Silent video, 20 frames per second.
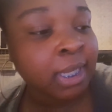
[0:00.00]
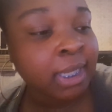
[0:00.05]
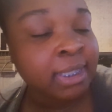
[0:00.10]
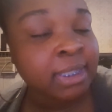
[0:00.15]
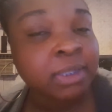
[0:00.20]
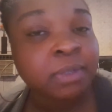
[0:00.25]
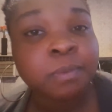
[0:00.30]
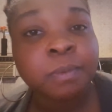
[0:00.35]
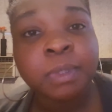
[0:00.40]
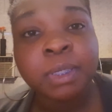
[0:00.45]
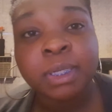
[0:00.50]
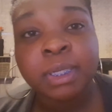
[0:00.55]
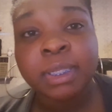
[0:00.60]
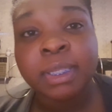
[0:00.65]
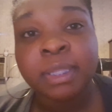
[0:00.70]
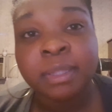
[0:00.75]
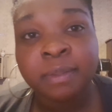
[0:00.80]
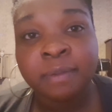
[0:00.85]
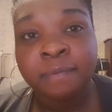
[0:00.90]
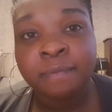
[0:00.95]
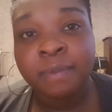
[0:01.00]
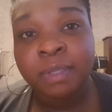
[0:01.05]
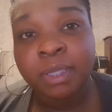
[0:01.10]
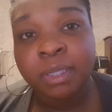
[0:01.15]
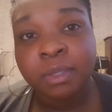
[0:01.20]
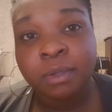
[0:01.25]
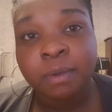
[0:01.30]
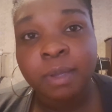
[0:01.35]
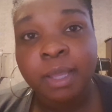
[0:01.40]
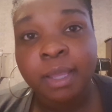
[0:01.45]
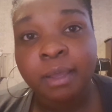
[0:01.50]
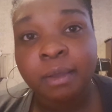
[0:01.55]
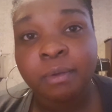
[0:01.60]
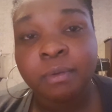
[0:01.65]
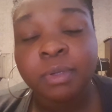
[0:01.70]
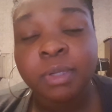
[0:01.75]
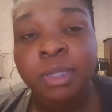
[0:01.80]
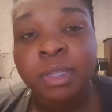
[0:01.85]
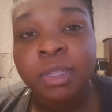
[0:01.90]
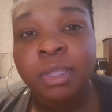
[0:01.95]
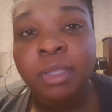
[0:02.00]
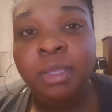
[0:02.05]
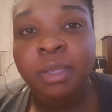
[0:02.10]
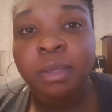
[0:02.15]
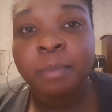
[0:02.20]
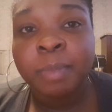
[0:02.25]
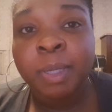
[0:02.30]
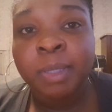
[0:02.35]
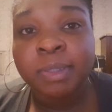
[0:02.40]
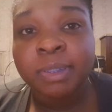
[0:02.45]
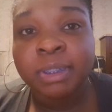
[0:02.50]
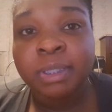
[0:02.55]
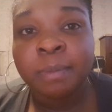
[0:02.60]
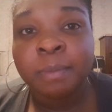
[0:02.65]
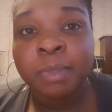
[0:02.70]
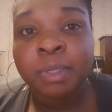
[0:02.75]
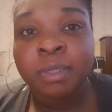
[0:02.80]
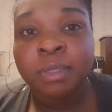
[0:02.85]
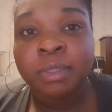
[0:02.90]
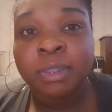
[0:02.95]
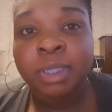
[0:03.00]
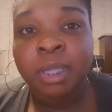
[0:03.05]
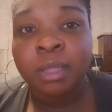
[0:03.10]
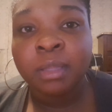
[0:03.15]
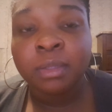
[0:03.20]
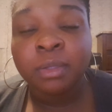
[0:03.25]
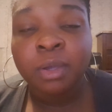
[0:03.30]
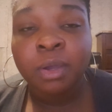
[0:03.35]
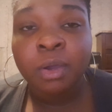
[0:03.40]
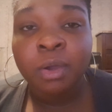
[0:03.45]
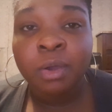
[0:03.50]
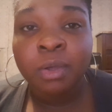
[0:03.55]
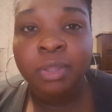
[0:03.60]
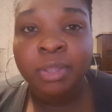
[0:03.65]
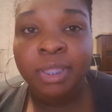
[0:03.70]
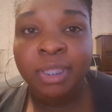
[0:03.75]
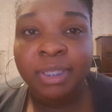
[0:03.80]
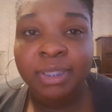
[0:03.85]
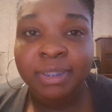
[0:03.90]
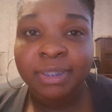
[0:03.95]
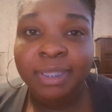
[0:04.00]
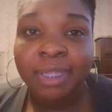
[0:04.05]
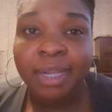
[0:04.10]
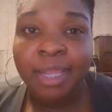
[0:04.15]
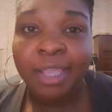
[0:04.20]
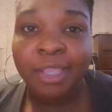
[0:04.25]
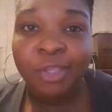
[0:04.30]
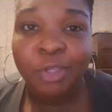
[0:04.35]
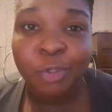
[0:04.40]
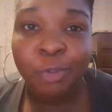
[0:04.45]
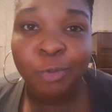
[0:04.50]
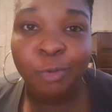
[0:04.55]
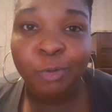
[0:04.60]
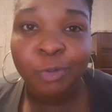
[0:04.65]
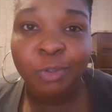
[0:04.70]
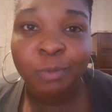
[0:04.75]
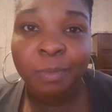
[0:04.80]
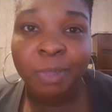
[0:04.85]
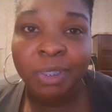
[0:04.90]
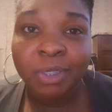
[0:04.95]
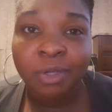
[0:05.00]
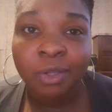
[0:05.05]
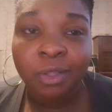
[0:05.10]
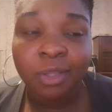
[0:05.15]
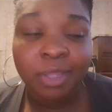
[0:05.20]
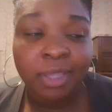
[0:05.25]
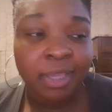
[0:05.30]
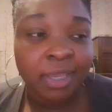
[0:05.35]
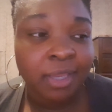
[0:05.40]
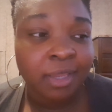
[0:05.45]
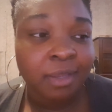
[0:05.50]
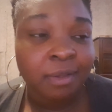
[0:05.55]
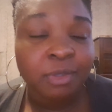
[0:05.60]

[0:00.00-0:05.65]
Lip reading: I just wanted to get the video out about some of the dollar haul things that I use on my daughter